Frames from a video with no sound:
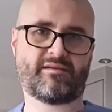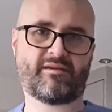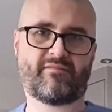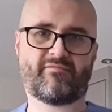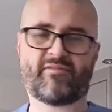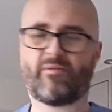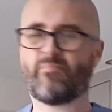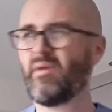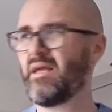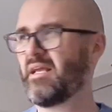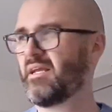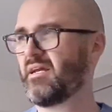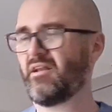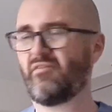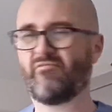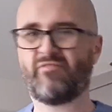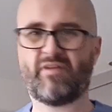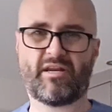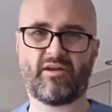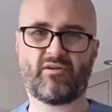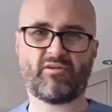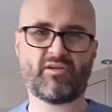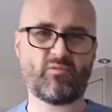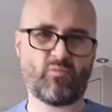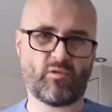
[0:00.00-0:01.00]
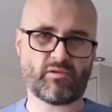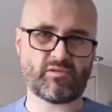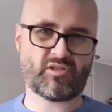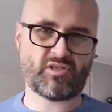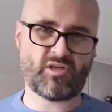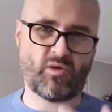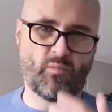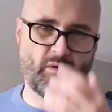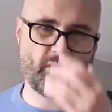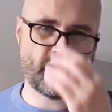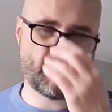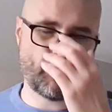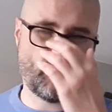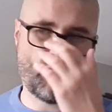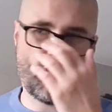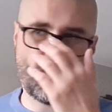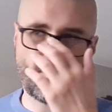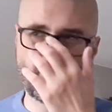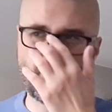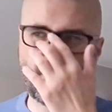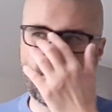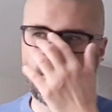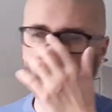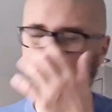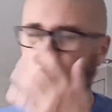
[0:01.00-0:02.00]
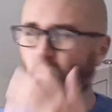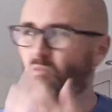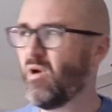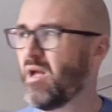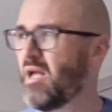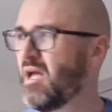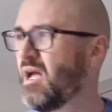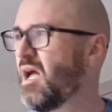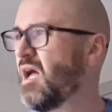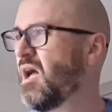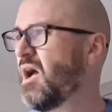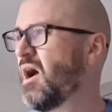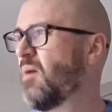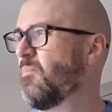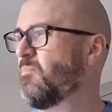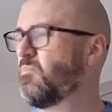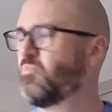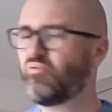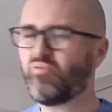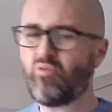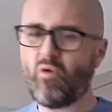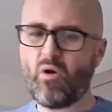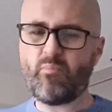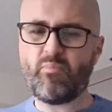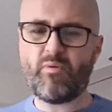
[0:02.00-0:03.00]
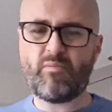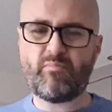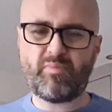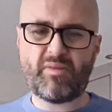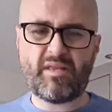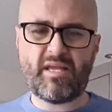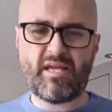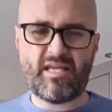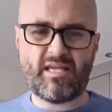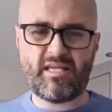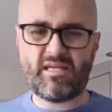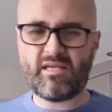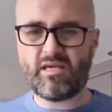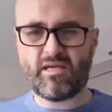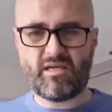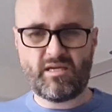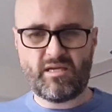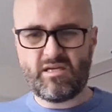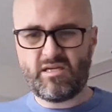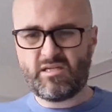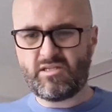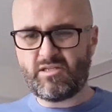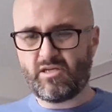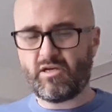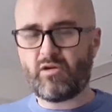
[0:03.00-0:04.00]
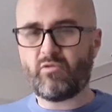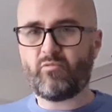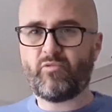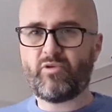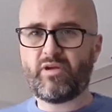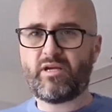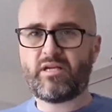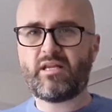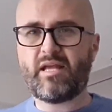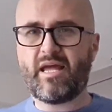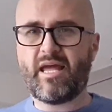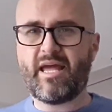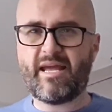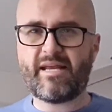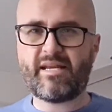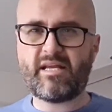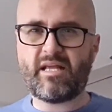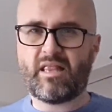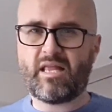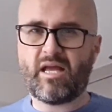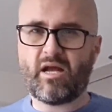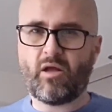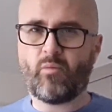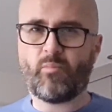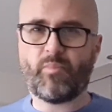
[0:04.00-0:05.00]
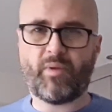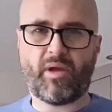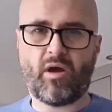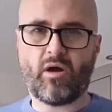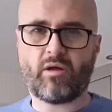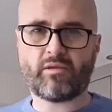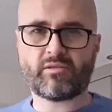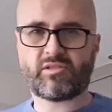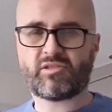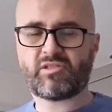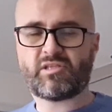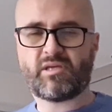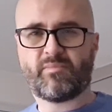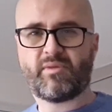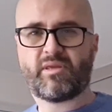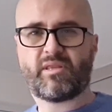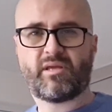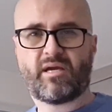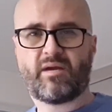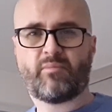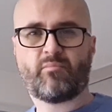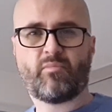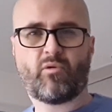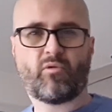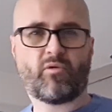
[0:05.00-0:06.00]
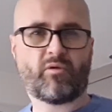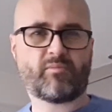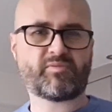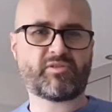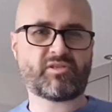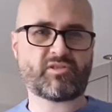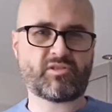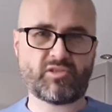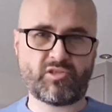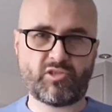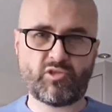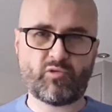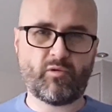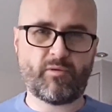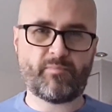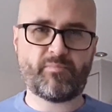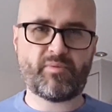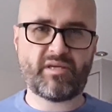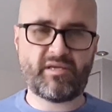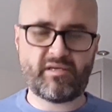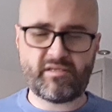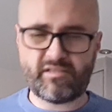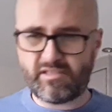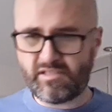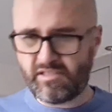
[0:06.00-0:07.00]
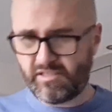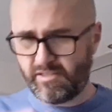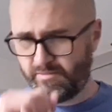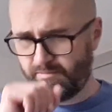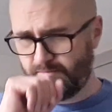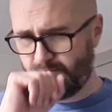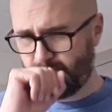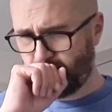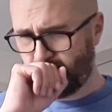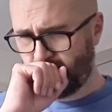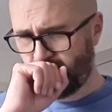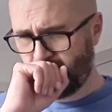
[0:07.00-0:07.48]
If I'm making a video, you want someone to watch it. So I'm probably gonna reel it in a little bit on some of the more obscure beers.